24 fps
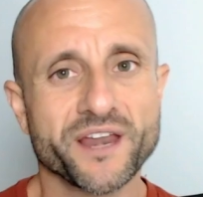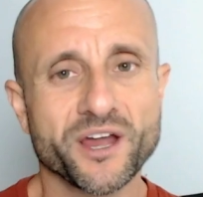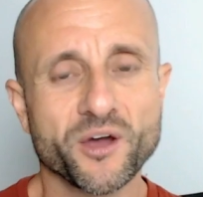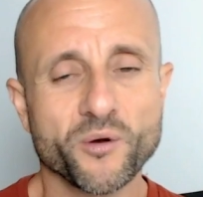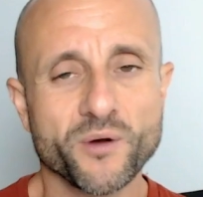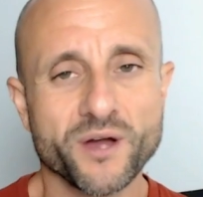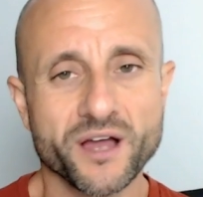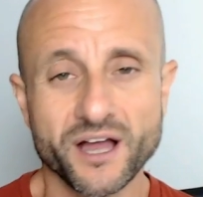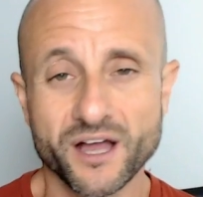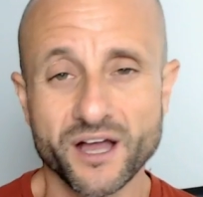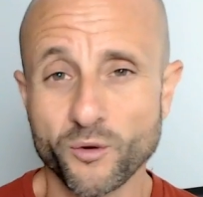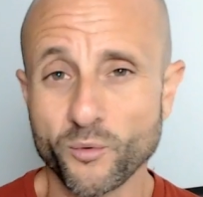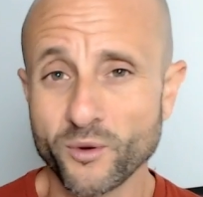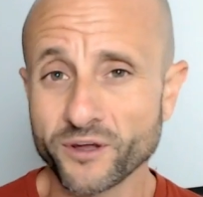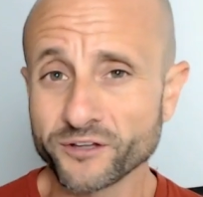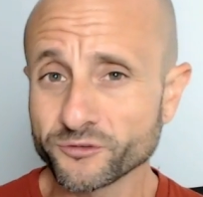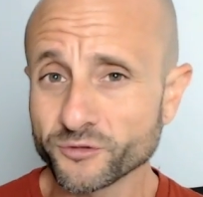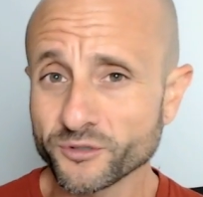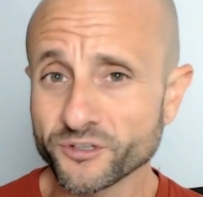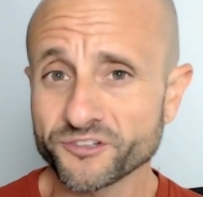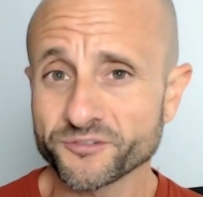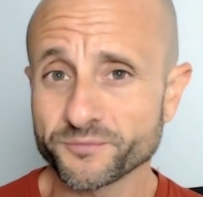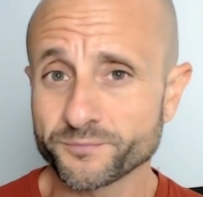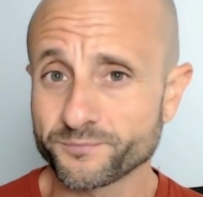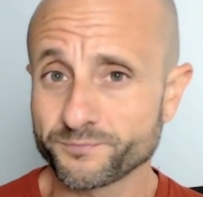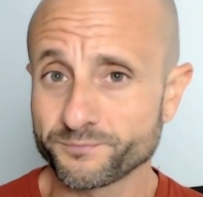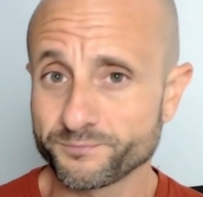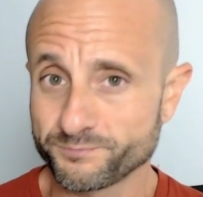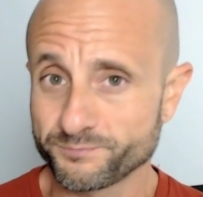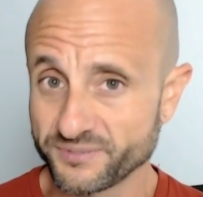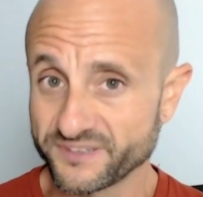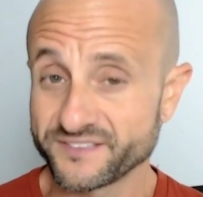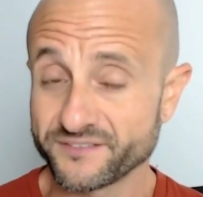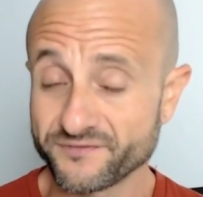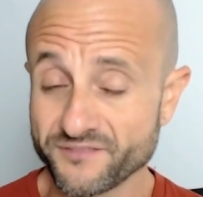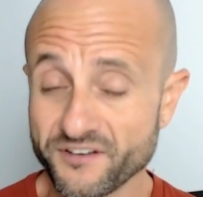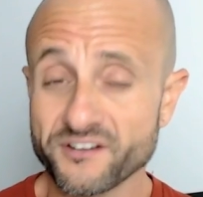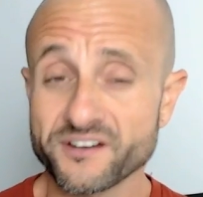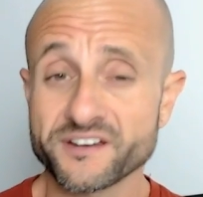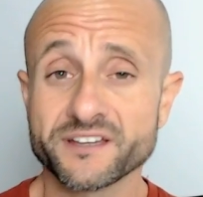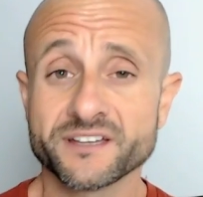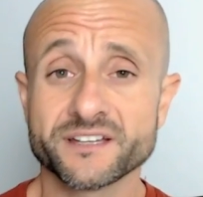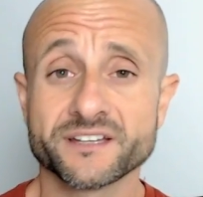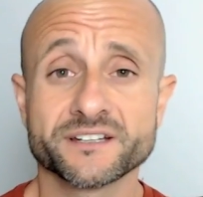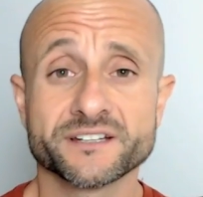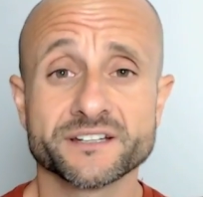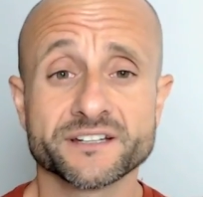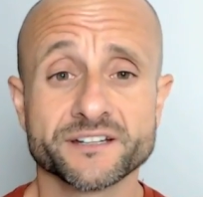I went to this
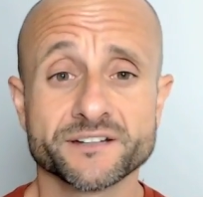very